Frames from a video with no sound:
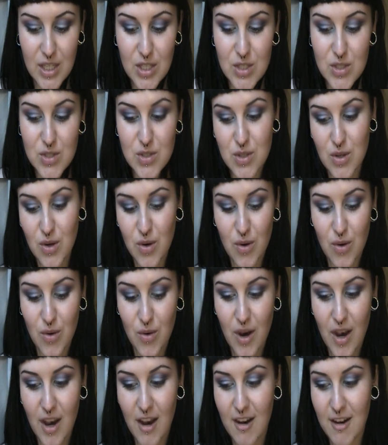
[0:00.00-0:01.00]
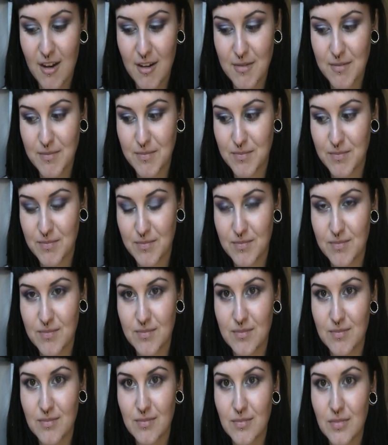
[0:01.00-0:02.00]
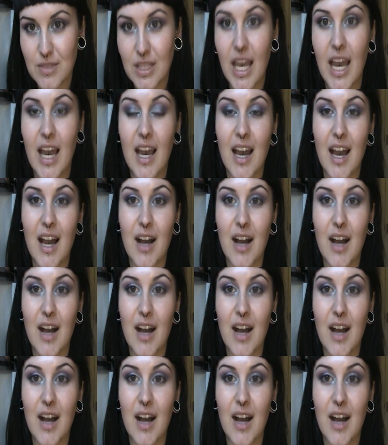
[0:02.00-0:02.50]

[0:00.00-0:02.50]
so yeah,